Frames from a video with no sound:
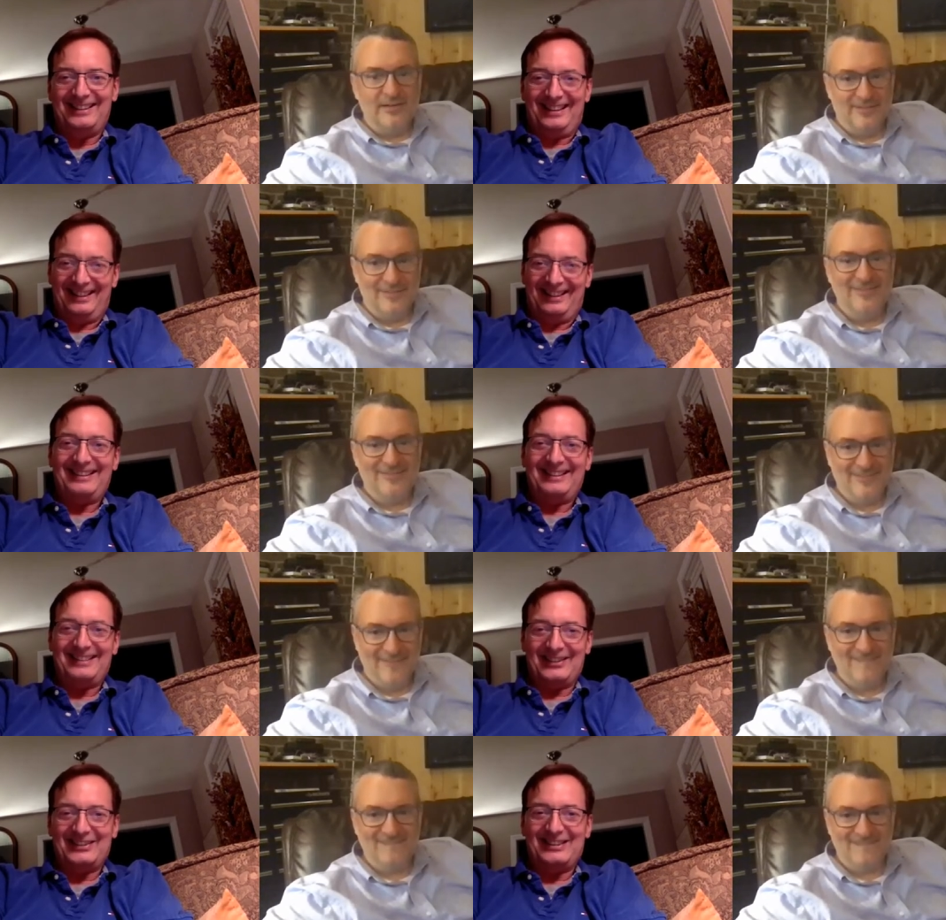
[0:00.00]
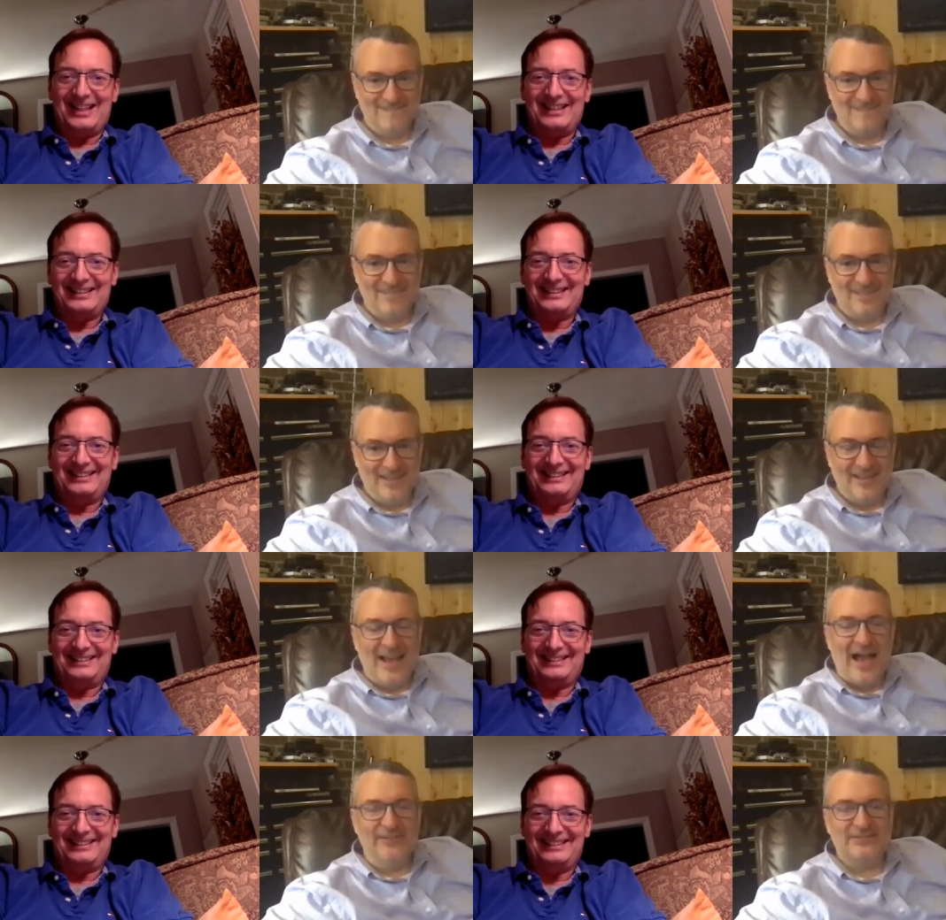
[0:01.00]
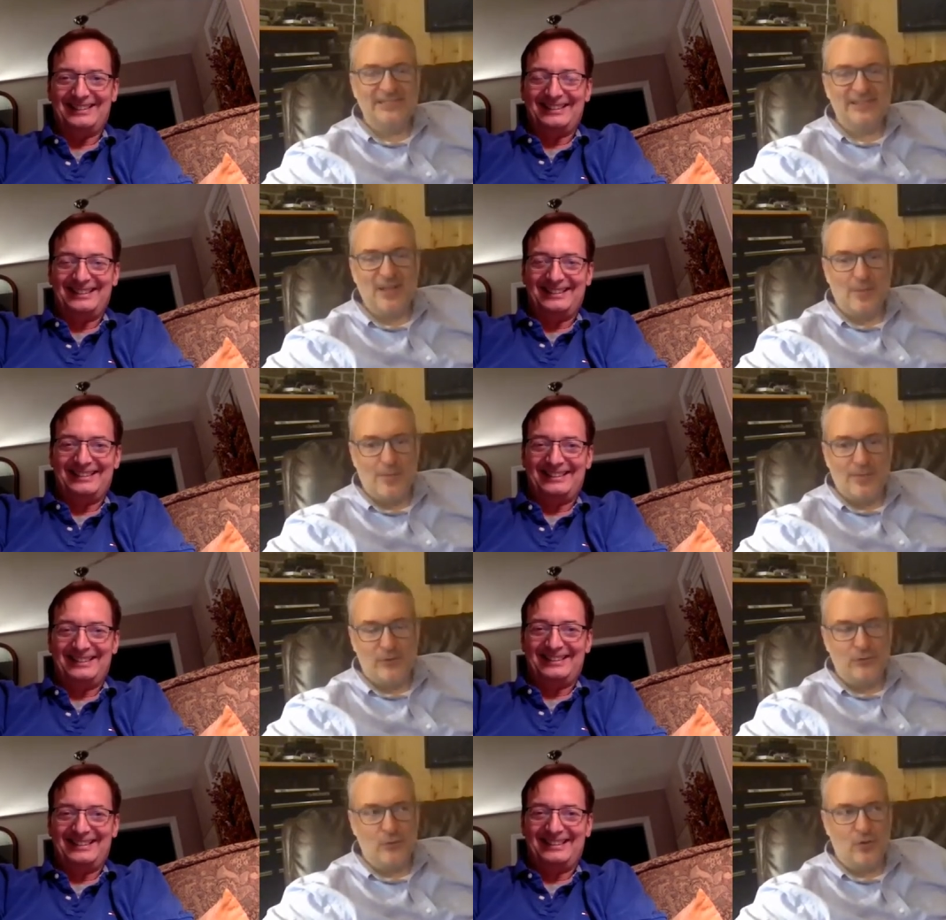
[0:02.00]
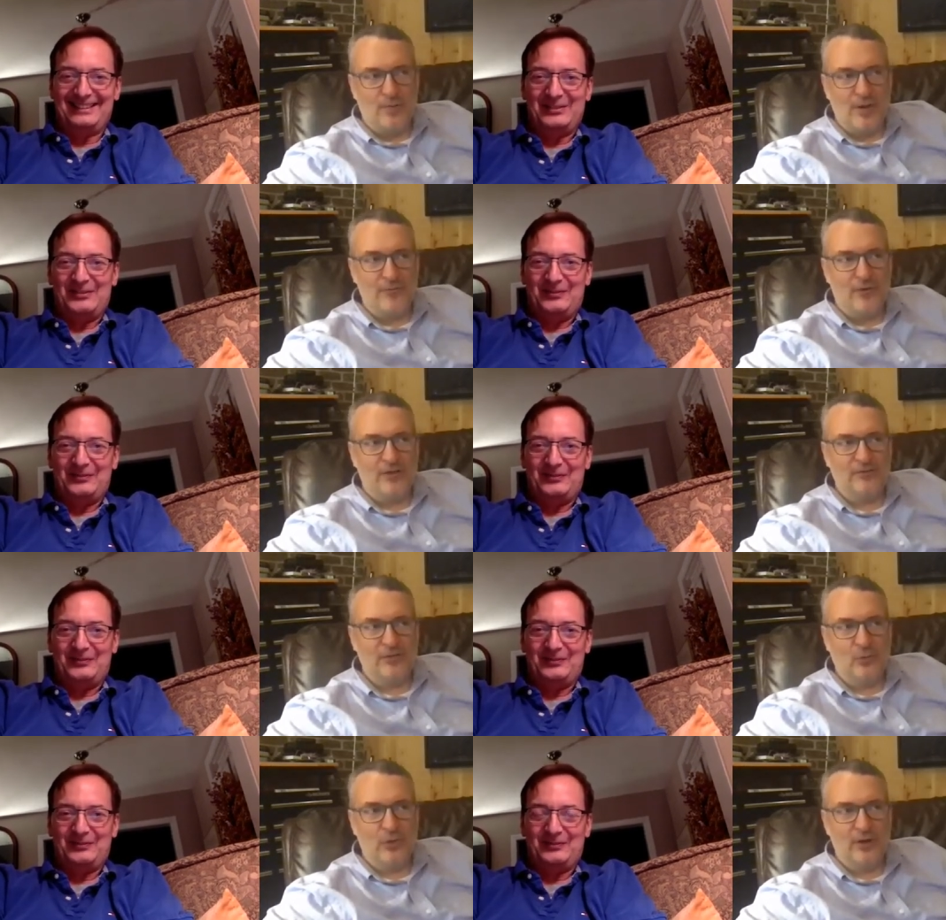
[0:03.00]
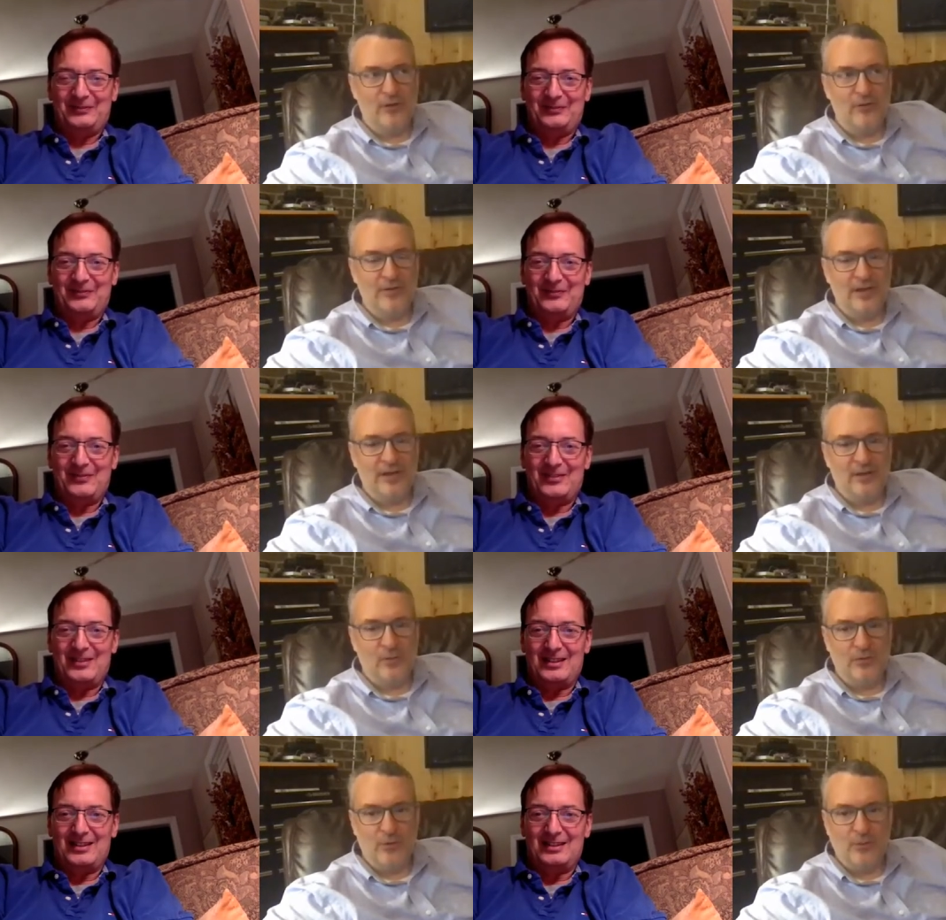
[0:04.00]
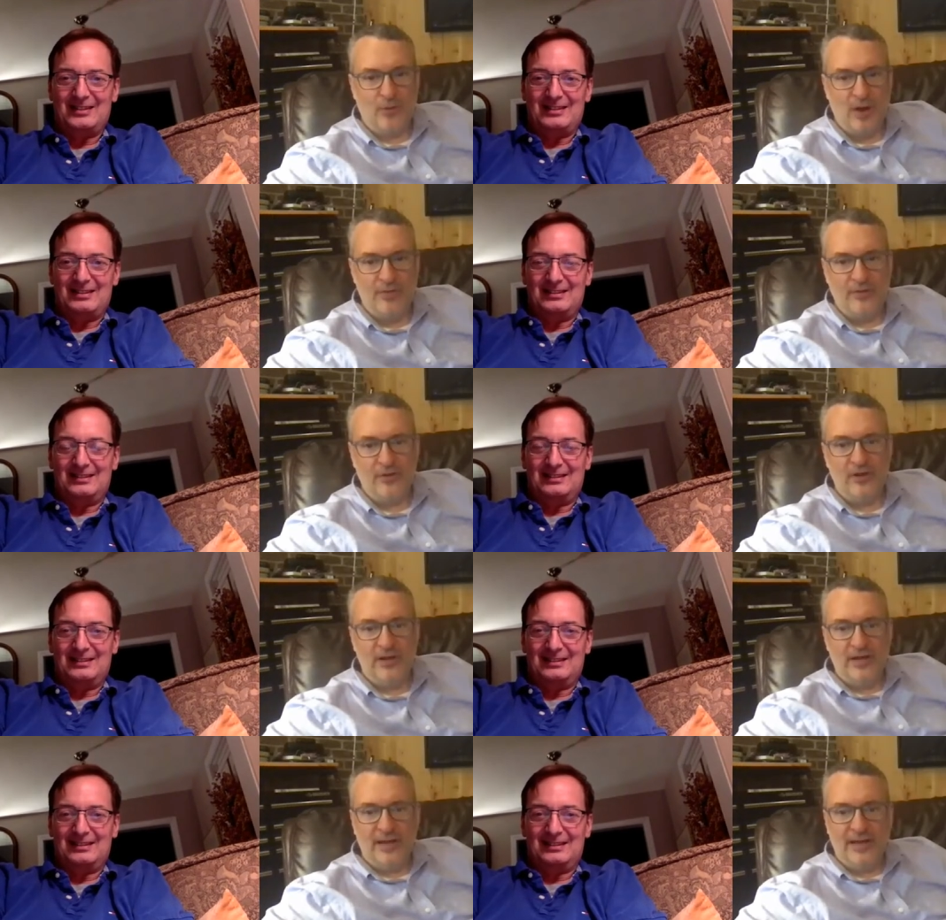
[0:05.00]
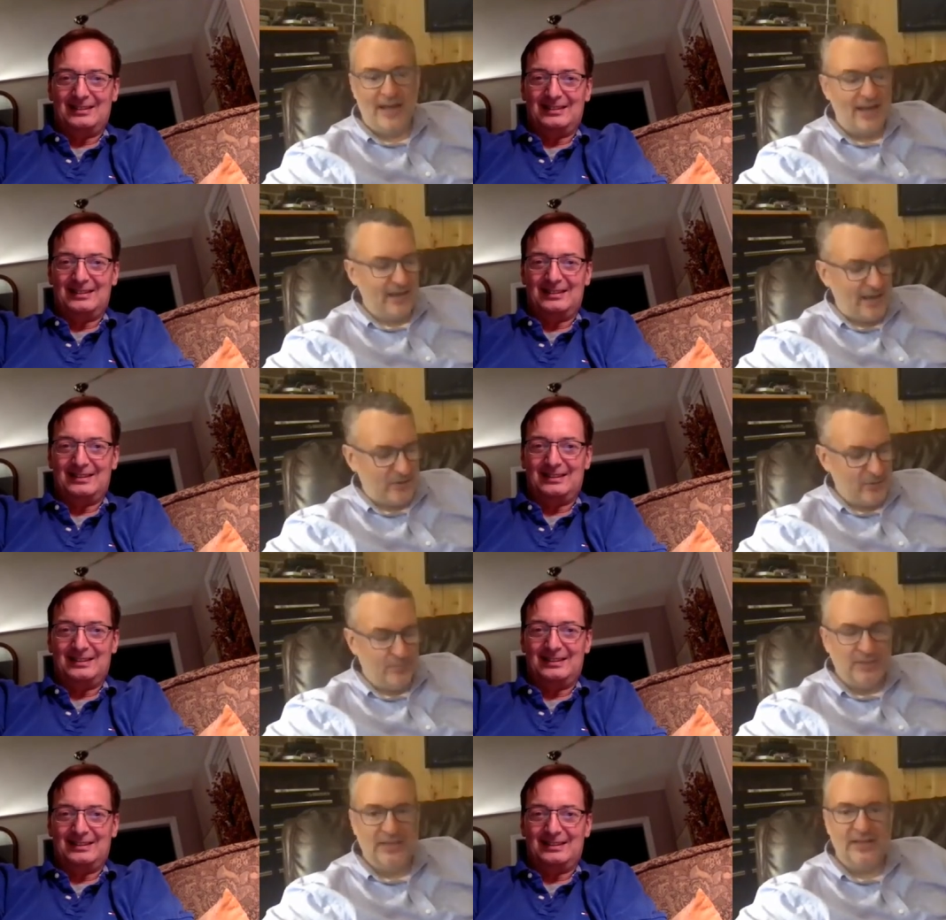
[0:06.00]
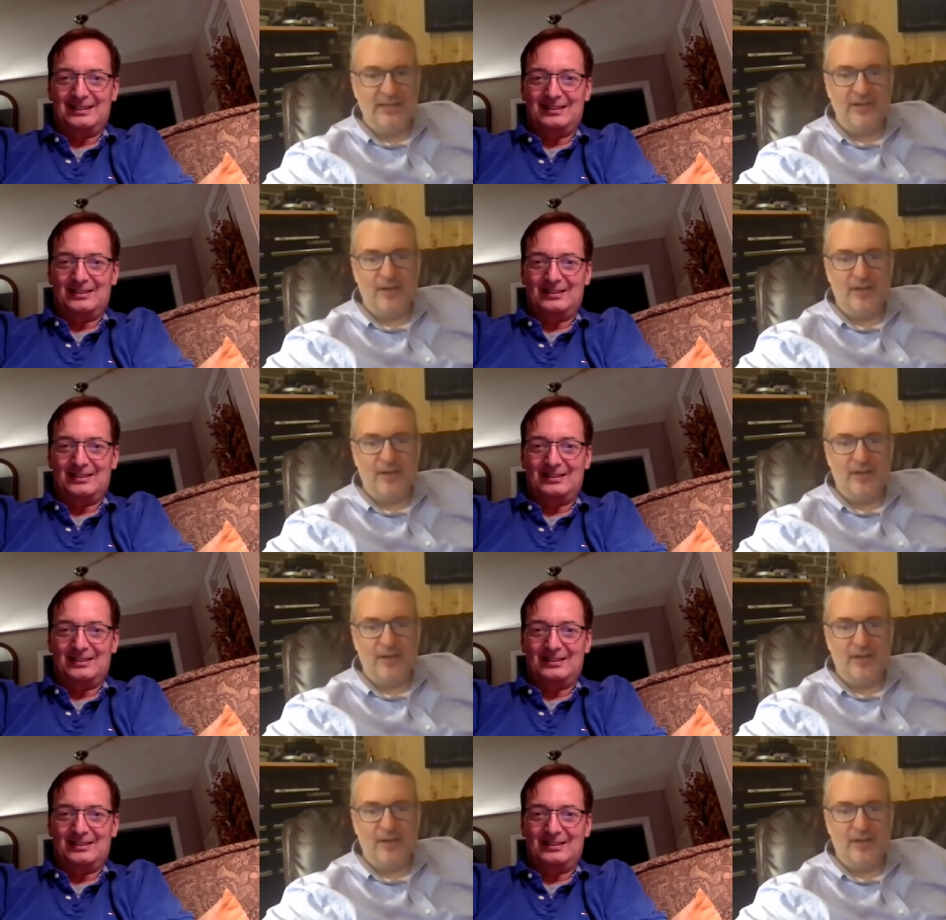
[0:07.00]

Speaker 1: it's a good test.
Speaker 2: I've seen a couple pictures of one of my friends that went over there with her brother, and I, I couldn't believe how